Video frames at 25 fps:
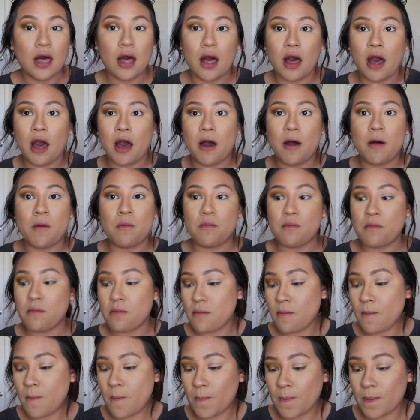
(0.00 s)

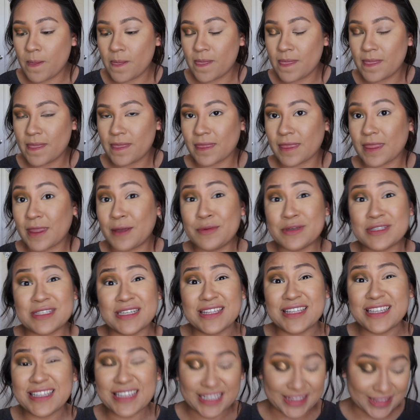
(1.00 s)

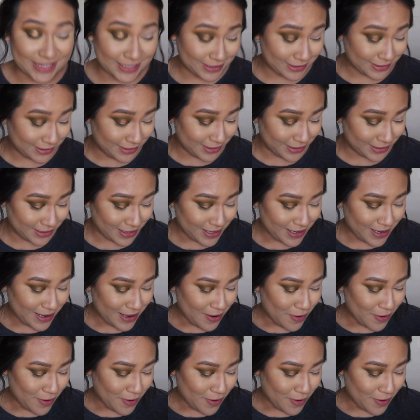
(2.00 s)
like the